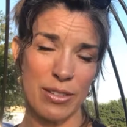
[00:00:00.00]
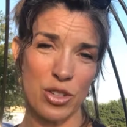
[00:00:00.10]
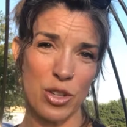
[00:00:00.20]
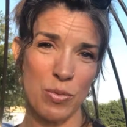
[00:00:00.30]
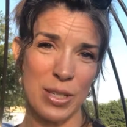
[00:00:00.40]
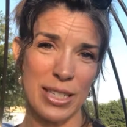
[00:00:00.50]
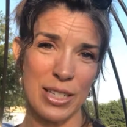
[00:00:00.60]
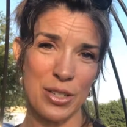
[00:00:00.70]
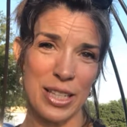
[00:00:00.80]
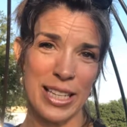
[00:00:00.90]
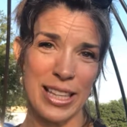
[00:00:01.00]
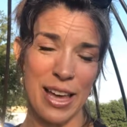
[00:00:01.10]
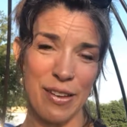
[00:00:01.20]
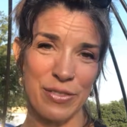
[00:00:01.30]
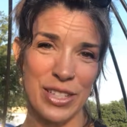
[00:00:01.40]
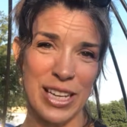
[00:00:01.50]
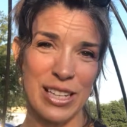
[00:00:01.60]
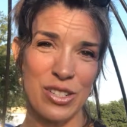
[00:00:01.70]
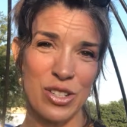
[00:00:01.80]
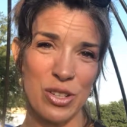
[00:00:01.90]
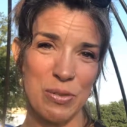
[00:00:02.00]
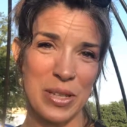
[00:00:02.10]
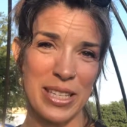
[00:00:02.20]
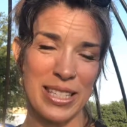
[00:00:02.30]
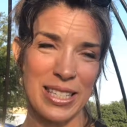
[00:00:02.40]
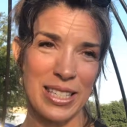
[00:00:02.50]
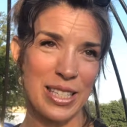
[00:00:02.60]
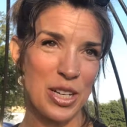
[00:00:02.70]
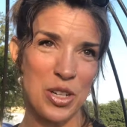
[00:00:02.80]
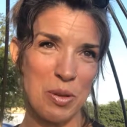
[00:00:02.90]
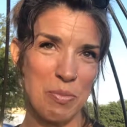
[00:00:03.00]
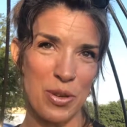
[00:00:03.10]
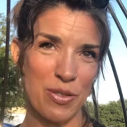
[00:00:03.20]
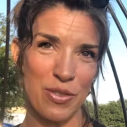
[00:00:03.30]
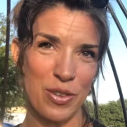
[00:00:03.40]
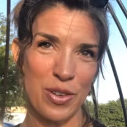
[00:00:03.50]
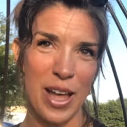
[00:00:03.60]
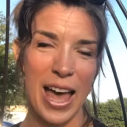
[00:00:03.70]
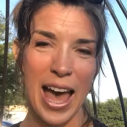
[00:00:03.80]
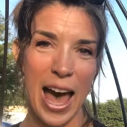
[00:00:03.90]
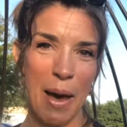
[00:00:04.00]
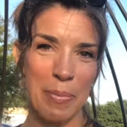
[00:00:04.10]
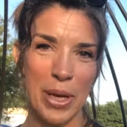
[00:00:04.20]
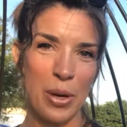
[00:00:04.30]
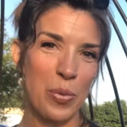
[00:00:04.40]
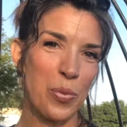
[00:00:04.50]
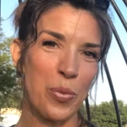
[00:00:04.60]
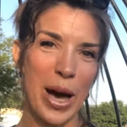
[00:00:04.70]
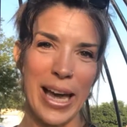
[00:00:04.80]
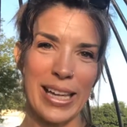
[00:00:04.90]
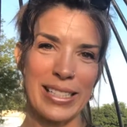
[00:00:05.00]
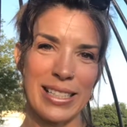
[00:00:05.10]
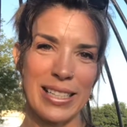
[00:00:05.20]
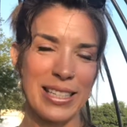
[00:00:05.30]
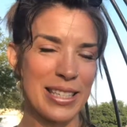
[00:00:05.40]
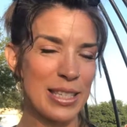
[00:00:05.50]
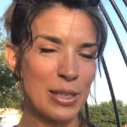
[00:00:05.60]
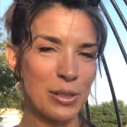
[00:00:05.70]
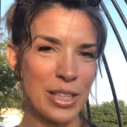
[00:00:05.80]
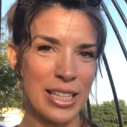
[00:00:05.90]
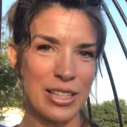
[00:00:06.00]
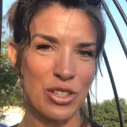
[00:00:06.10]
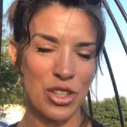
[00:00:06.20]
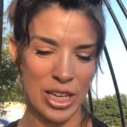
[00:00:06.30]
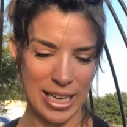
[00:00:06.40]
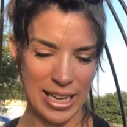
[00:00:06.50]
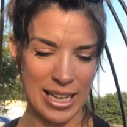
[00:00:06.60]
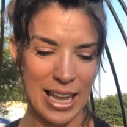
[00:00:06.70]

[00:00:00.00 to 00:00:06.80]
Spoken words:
She was dearly loved, and she was such a beautiful, happy, white, silky chicken.